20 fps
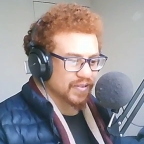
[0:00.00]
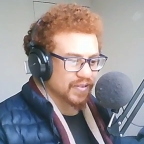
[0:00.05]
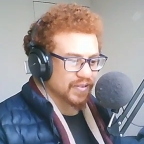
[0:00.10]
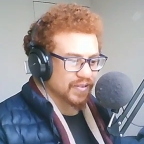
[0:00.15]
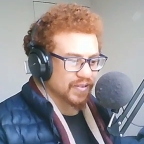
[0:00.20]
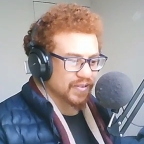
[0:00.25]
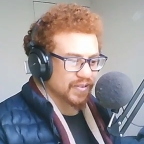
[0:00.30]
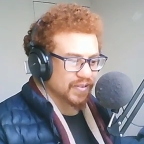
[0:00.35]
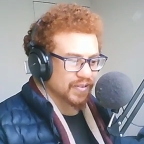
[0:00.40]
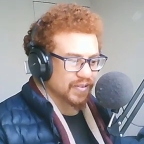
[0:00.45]

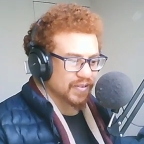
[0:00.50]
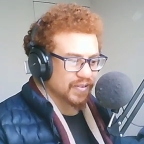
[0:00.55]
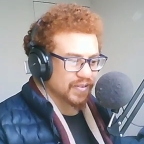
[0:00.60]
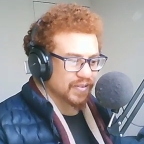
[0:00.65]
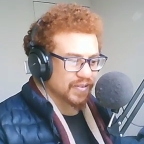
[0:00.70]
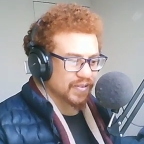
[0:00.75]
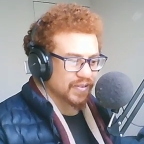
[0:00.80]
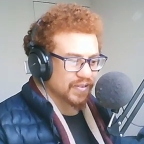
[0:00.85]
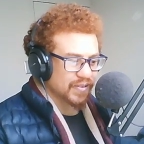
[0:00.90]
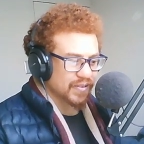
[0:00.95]

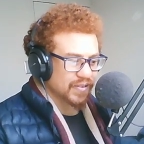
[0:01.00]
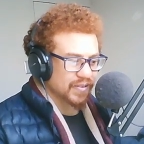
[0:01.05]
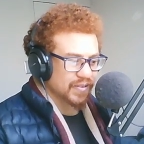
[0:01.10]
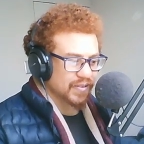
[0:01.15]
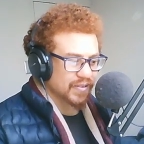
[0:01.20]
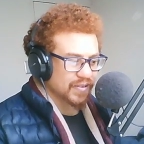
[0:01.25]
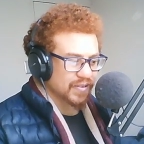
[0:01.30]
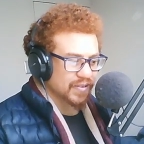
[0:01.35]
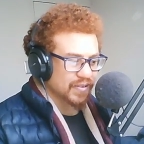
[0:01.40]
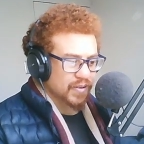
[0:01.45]

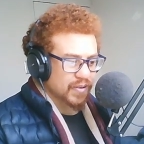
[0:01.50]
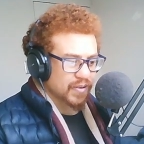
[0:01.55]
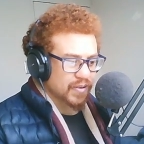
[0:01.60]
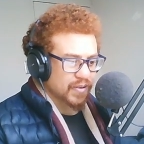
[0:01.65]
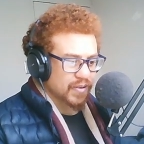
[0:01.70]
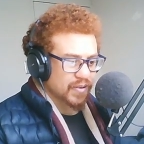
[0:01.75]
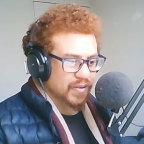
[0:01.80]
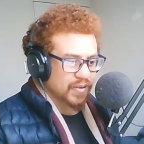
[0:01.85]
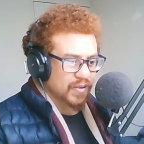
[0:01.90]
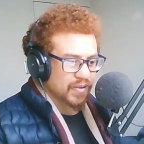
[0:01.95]

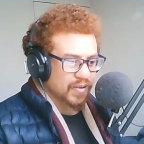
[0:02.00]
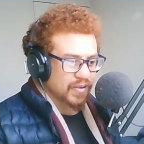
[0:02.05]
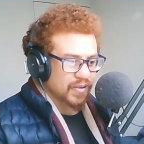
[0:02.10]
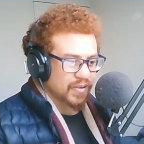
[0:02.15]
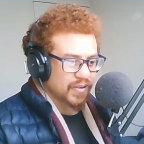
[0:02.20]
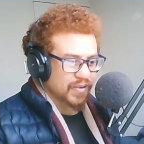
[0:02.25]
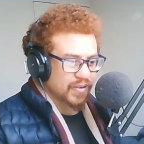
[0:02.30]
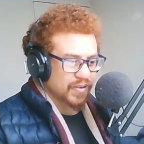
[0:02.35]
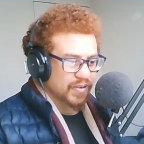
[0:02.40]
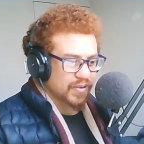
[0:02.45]

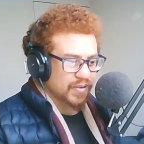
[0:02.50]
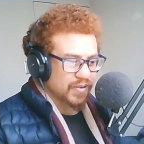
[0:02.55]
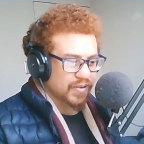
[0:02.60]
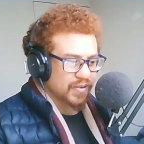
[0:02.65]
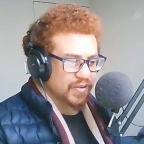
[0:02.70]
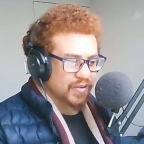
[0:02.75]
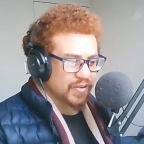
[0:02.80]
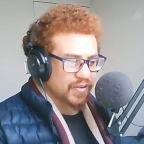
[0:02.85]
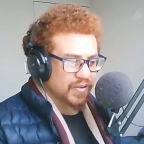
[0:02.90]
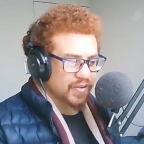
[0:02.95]

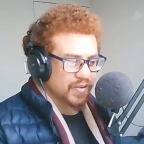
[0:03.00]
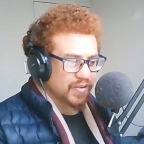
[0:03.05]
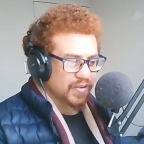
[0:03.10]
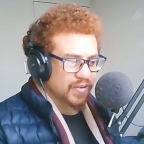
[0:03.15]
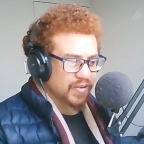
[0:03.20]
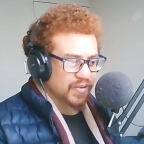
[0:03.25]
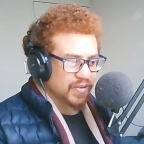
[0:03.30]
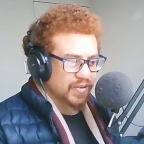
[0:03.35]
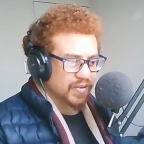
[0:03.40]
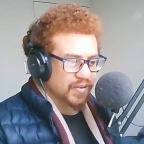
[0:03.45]

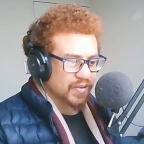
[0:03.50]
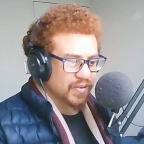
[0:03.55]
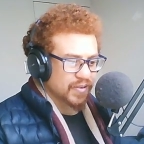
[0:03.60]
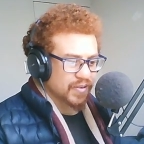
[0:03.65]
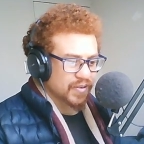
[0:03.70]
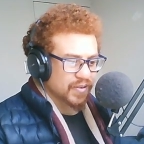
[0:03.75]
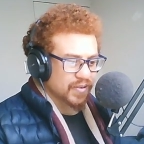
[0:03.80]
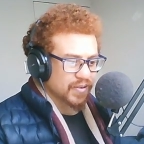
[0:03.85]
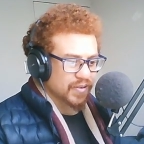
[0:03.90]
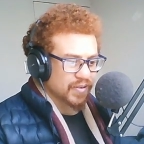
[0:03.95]

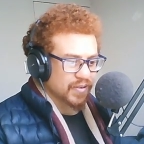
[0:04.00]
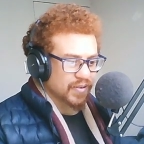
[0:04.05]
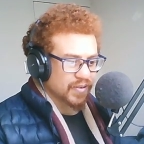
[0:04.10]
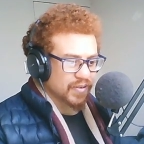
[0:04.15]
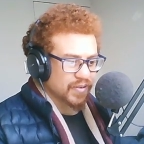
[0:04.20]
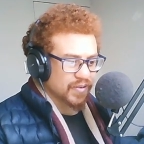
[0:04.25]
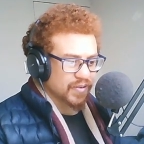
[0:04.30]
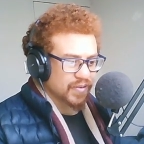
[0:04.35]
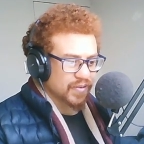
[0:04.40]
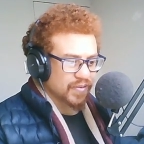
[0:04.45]

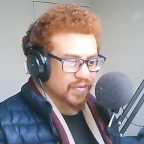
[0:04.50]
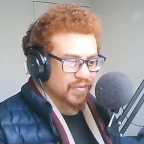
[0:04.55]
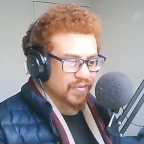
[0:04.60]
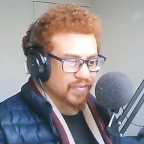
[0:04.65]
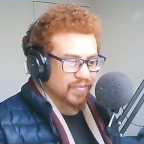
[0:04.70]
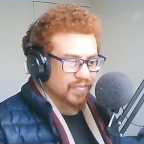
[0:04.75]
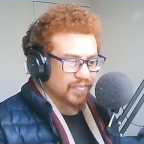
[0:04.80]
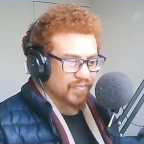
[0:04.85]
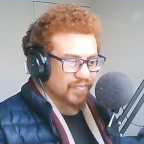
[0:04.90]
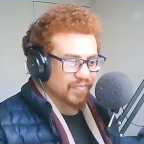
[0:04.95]

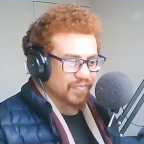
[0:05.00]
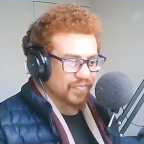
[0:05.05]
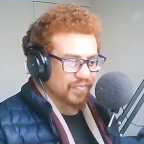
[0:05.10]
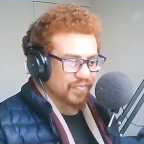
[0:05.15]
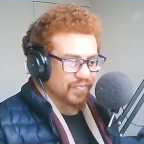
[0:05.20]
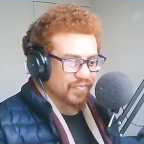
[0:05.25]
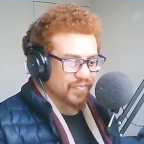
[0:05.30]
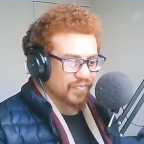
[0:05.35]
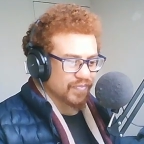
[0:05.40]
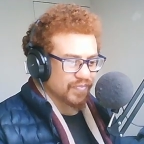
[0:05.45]

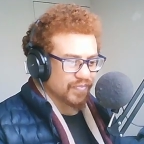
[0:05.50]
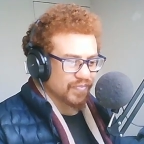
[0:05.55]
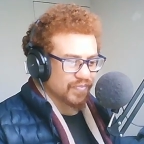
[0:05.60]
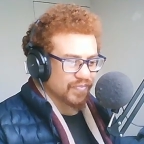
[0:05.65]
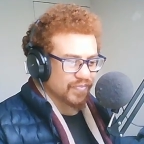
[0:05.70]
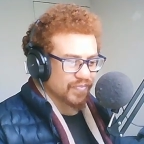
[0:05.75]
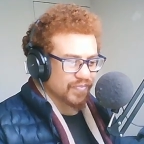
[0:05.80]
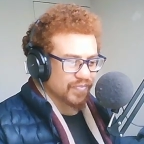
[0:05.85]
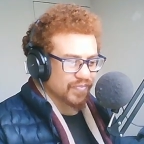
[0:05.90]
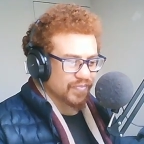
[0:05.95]

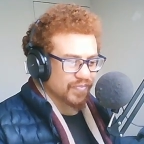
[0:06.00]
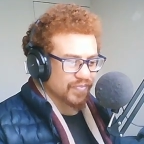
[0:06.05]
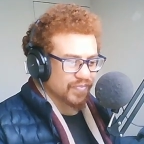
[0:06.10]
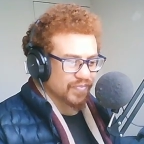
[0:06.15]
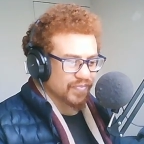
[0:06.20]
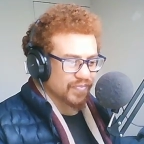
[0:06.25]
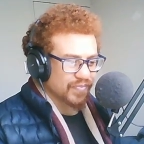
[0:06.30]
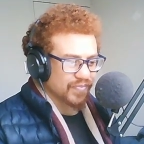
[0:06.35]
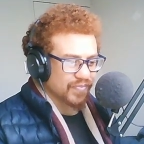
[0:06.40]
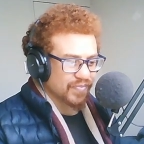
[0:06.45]

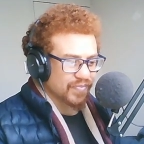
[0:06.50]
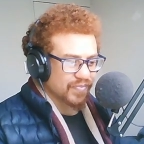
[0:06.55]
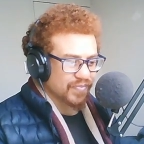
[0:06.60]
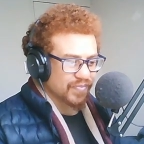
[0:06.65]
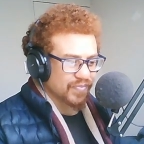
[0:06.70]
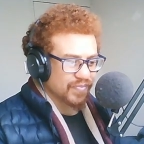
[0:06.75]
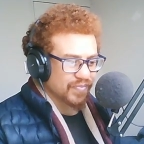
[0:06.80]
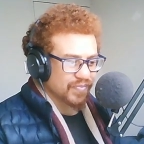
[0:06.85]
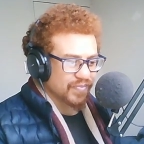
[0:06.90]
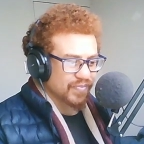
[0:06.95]

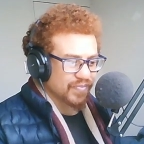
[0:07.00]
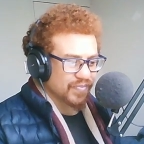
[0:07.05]
No one is speaking in this clip.